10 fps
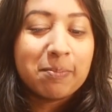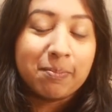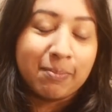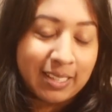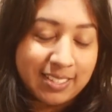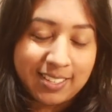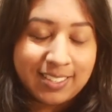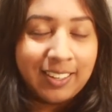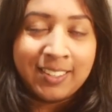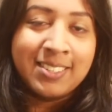My
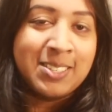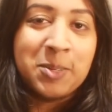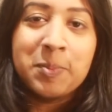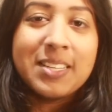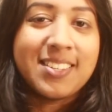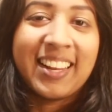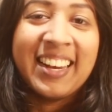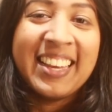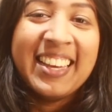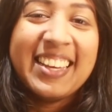sister listens to,
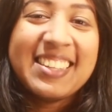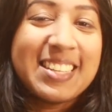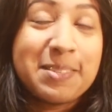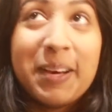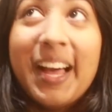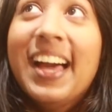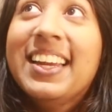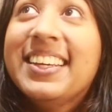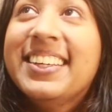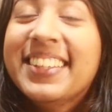basically. It does my head
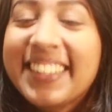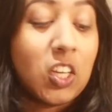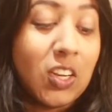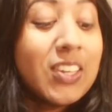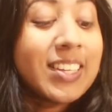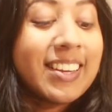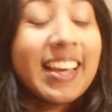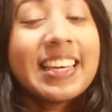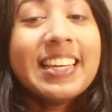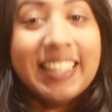in. You look
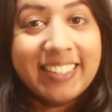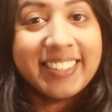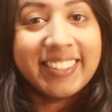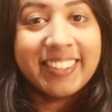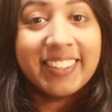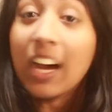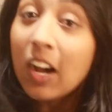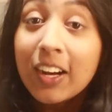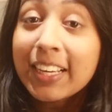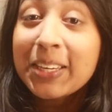like an Indian.
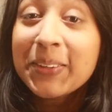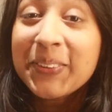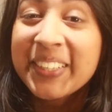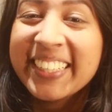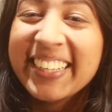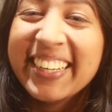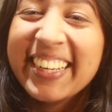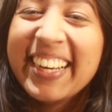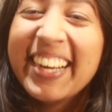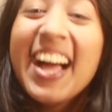Are you?
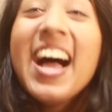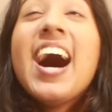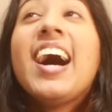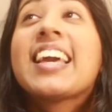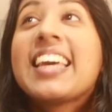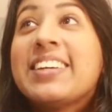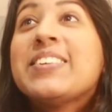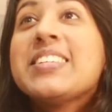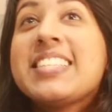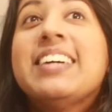I
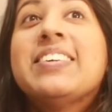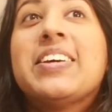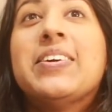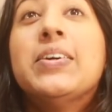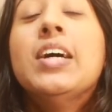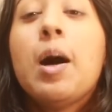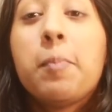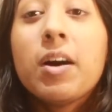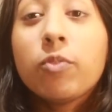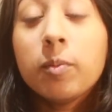cannot tell you,
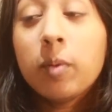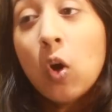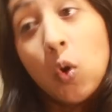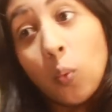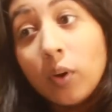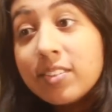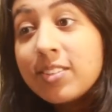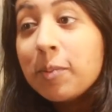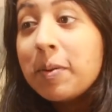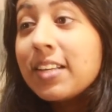apart from what's
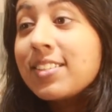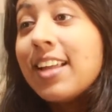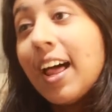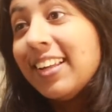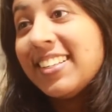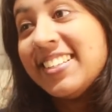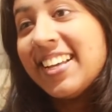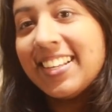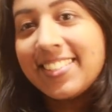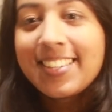your personality
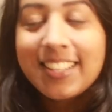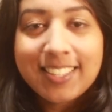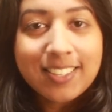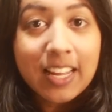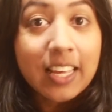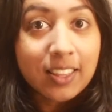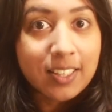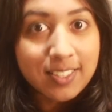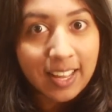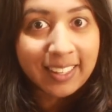test? This is like the
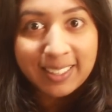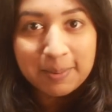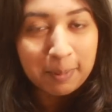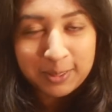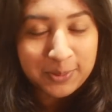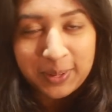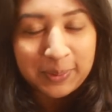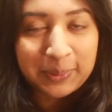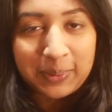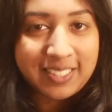second most
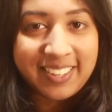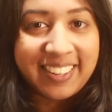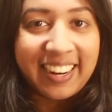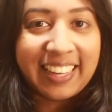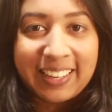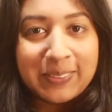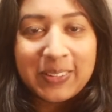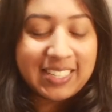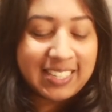frequent question that I get all the